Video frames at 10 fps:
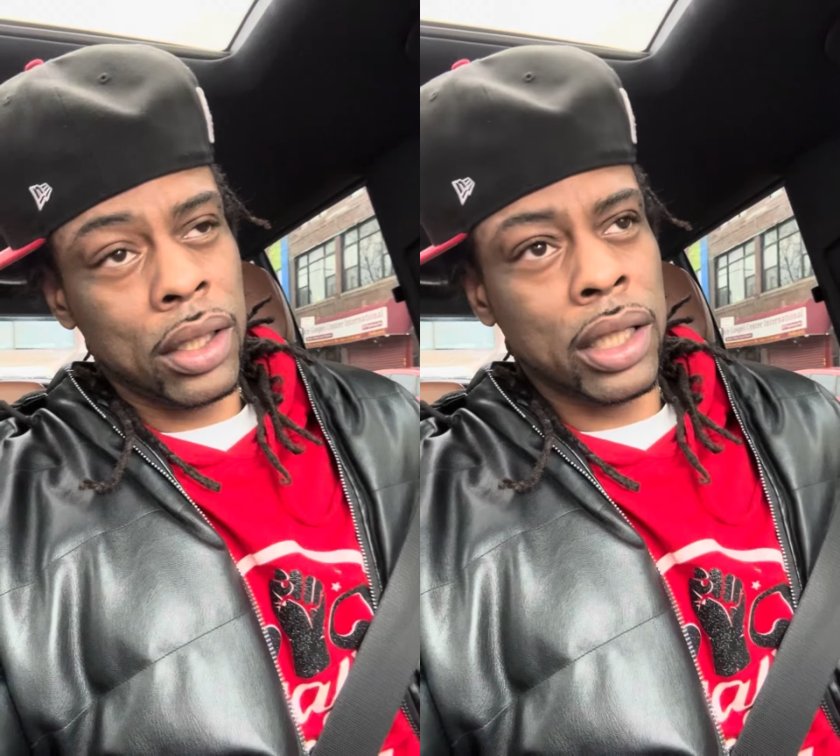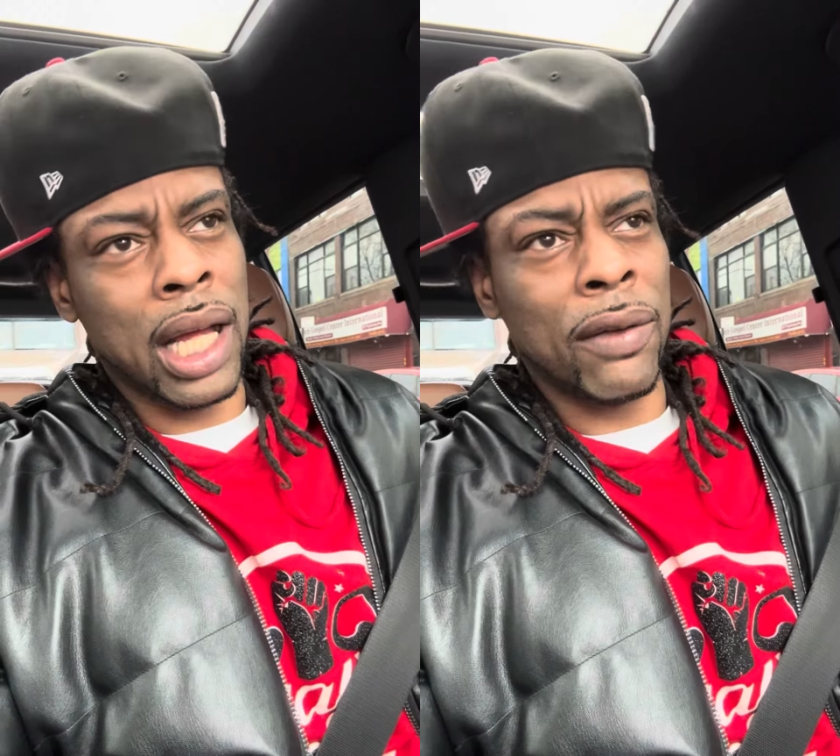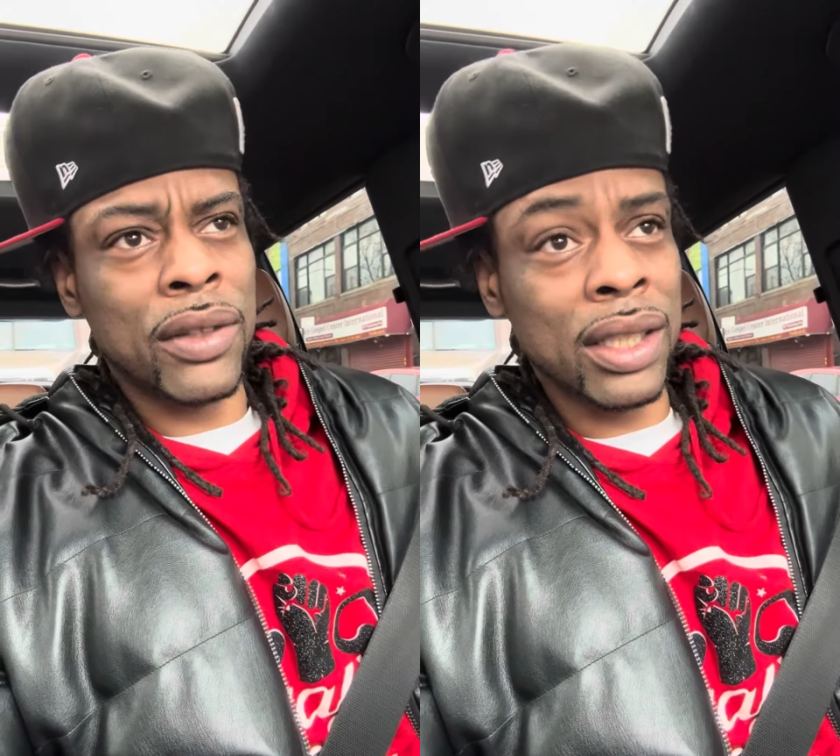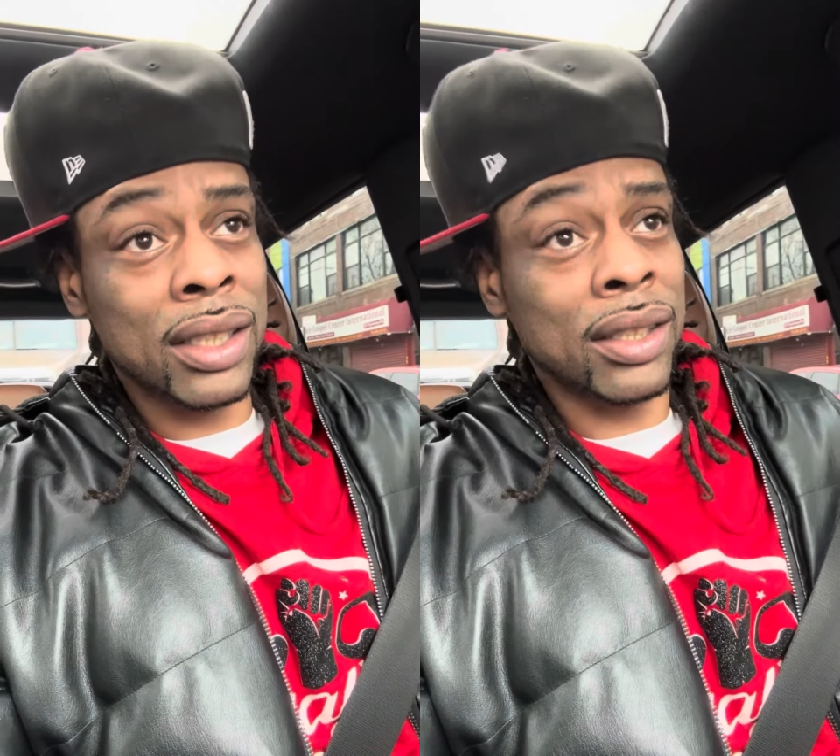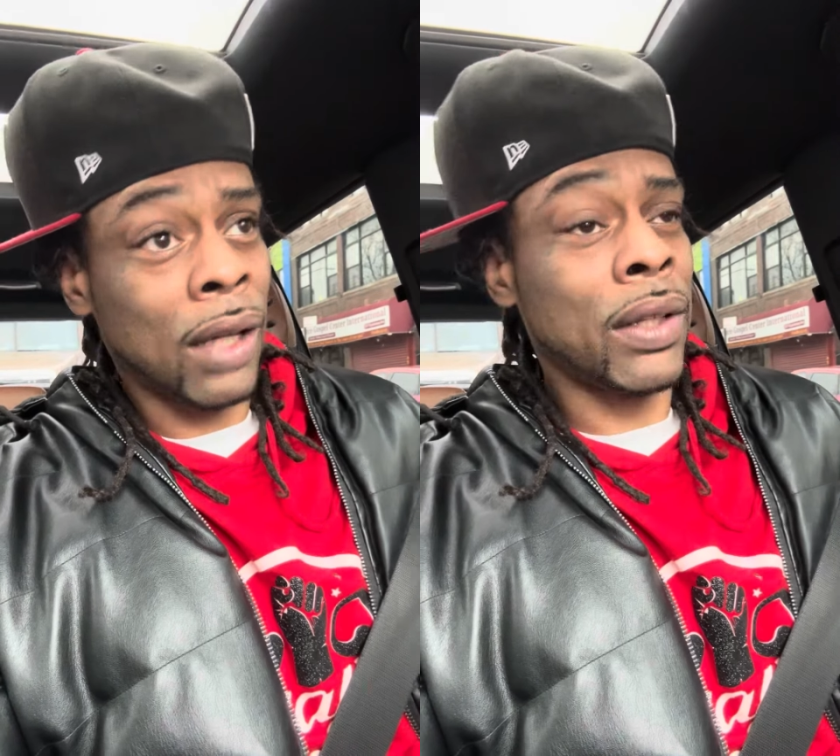Now, if this
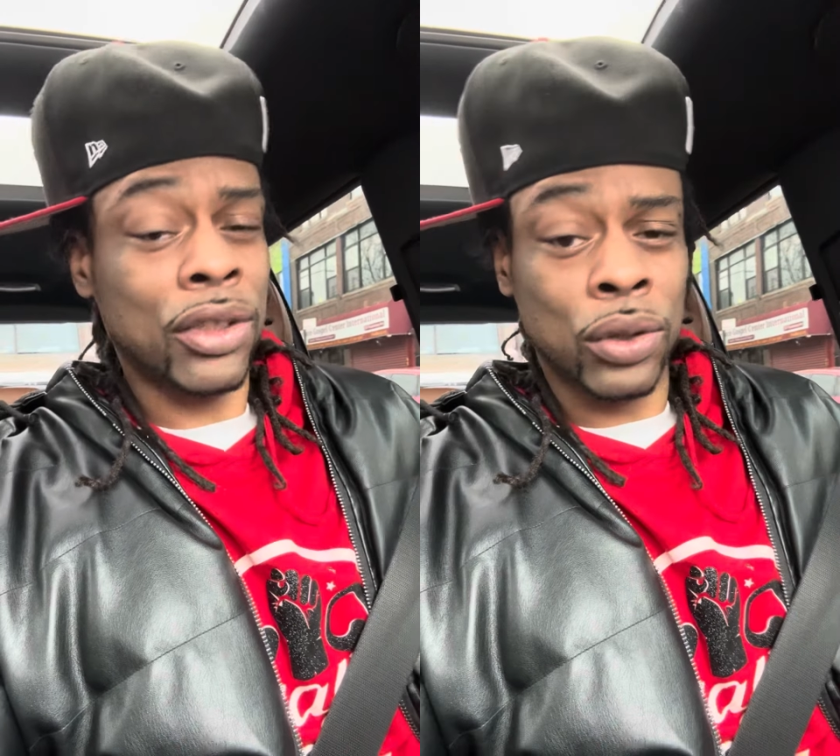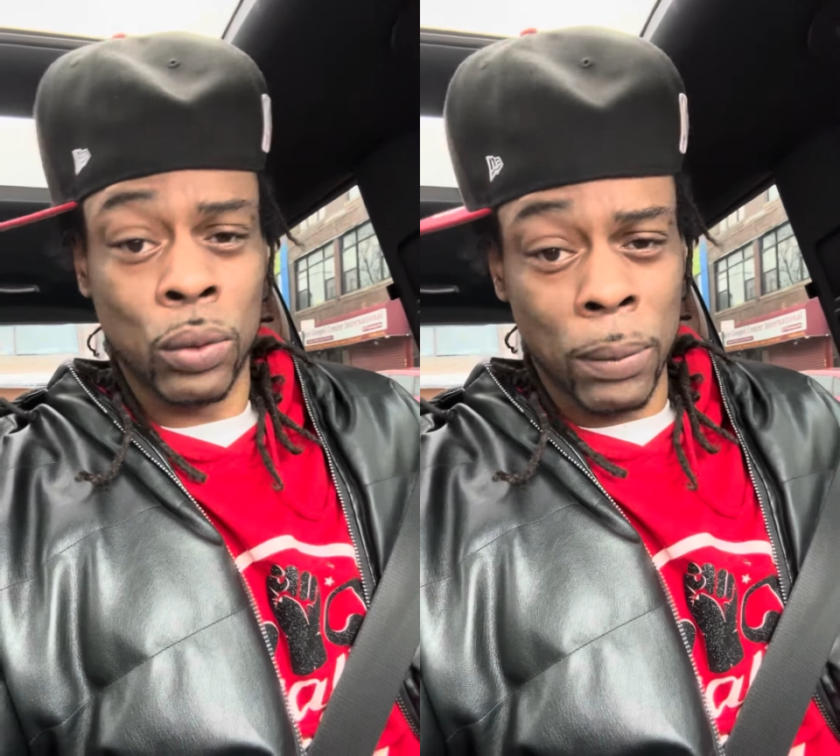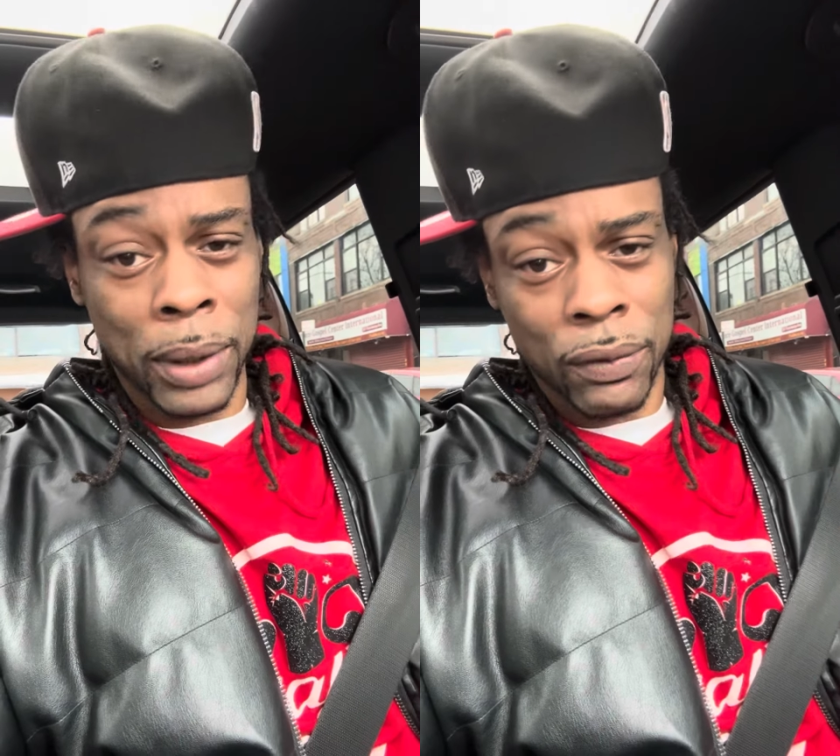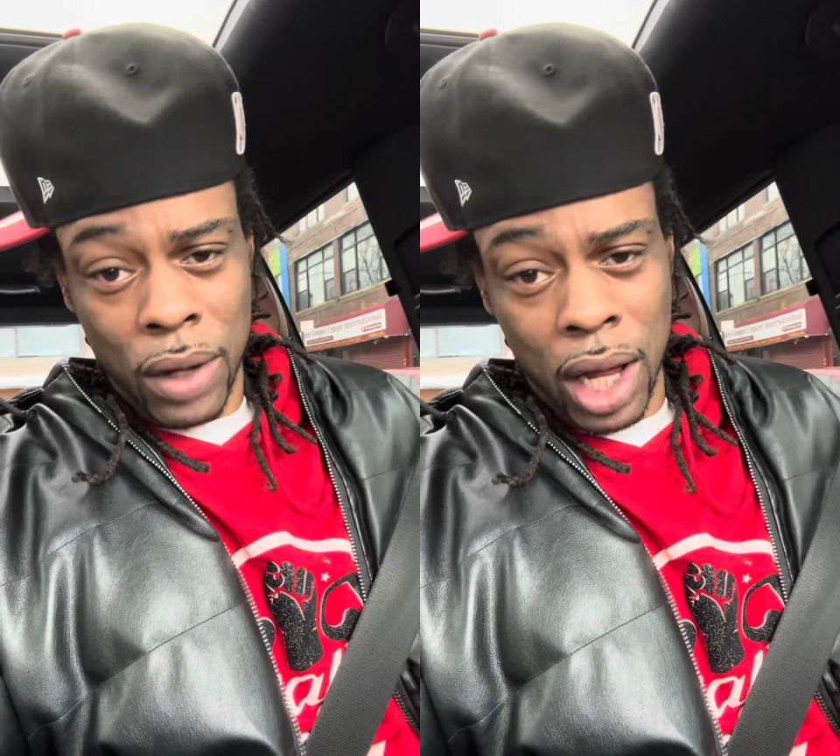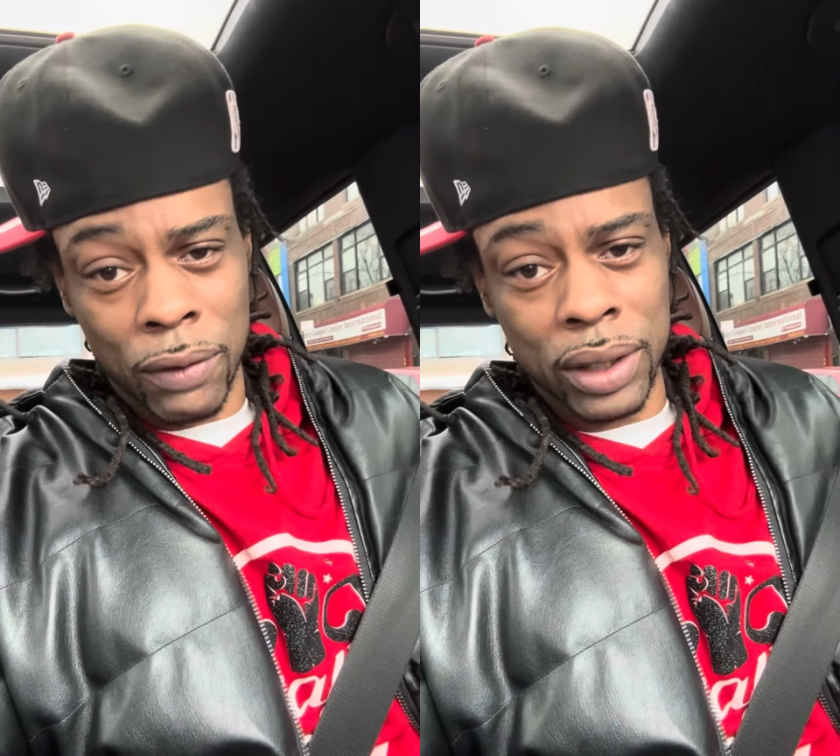is stuff that you want to be
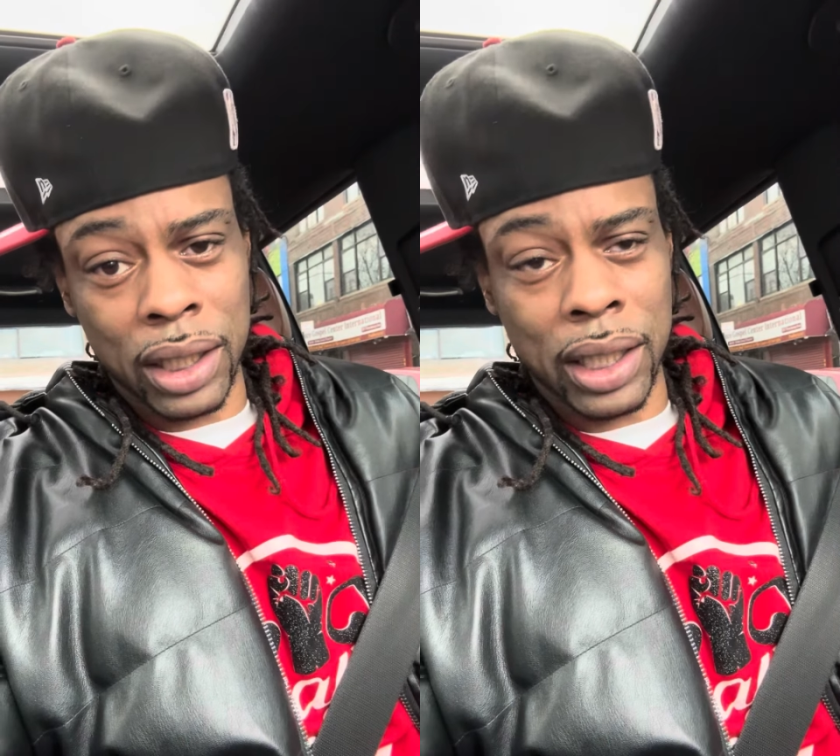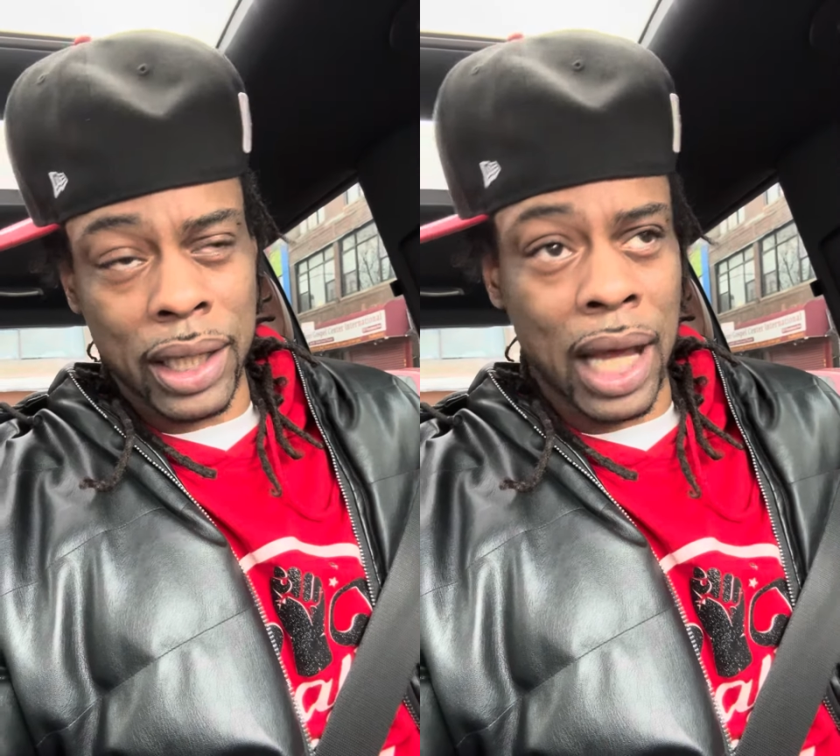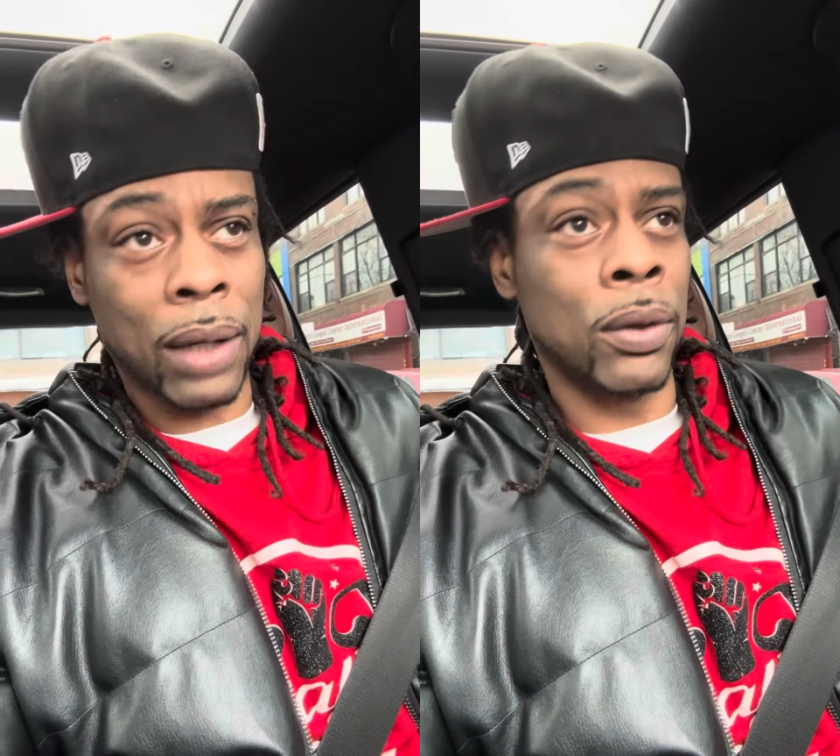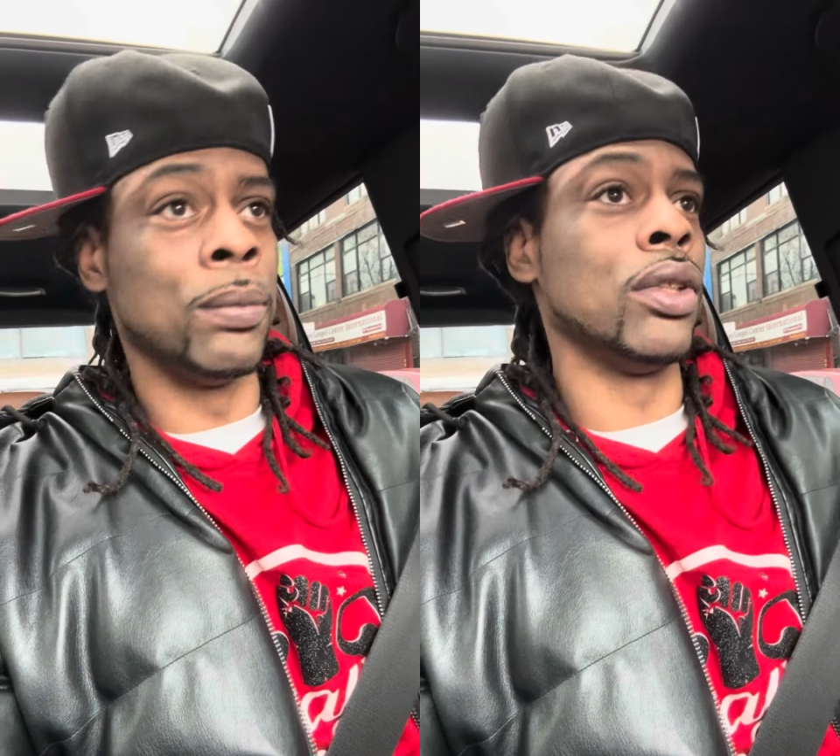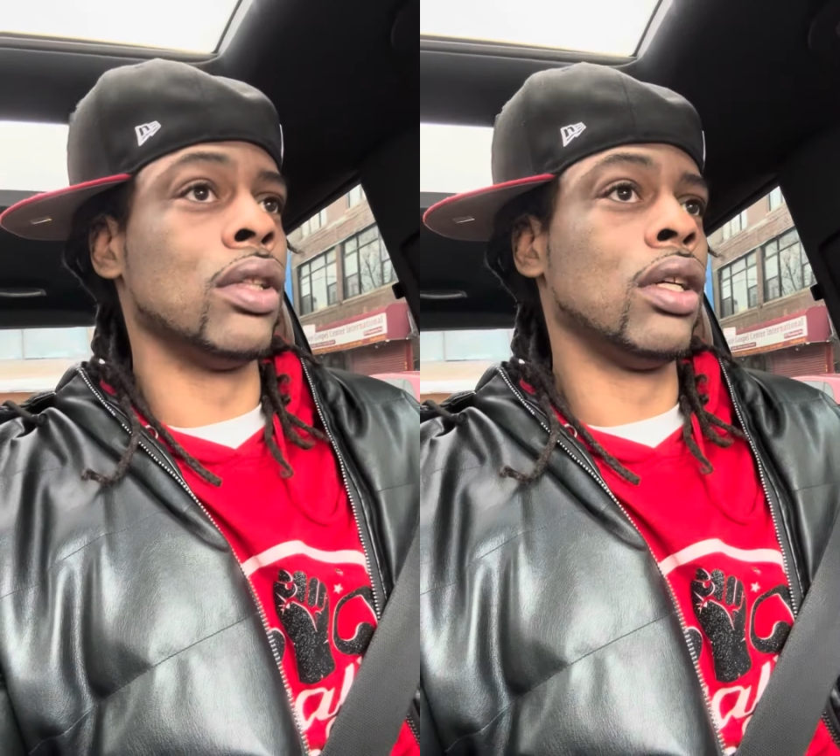involved in, connect with me.